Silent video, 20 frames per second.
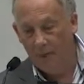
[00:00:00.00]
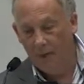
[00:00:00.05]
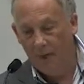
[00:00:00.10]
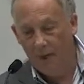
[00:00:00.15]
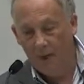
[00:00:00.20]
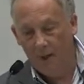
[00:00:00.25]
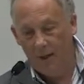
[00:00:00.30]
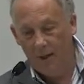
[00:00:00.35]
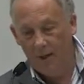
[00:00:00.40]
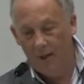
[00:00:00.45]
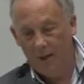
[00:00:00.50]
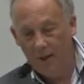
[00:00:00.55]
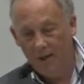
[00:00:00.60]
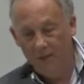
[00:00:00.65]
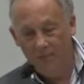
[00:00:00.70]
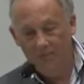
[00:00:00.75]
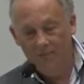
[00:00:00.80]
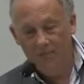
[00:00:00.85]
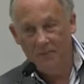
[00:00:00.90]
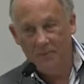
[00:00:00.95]

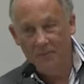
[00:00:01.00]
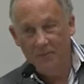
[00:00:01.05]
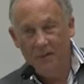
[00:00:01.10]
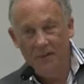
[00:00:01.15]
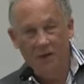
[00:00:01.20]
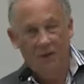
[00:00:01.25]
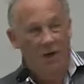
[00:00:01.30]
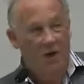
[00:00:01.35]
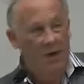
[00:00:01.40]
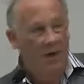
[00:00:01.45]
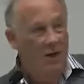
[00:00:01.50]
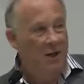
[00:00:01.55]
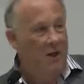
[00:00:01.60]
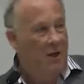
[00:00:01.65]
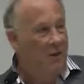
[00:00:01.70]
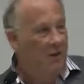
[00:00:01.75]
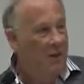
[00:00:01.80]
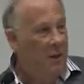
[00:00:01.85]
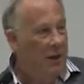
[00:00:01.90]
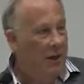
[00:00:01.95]
He died
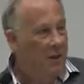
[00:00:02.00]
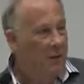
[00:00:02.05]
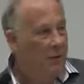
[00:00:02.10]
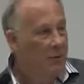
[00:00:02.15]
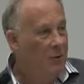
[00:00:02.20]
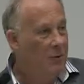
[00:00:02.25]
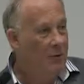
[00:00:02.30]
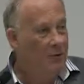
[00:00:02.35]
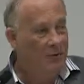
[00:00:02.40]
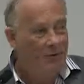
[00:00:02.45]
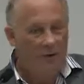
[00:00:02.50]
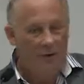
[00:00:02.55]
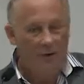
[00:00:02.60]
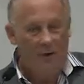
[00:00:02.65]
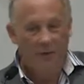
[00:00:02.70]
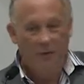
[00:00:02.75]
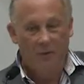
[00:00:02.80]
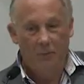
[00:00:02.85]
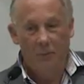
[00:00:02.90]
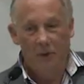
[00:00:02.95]
in a battle not far
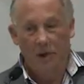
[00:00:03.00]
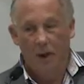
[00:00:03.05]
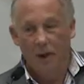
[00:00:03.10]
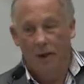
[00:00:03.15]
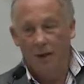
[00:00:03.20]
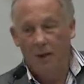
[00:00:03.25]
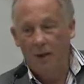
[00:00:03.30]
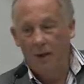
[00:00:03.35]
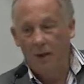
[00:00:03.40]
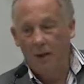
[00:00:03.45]
from here,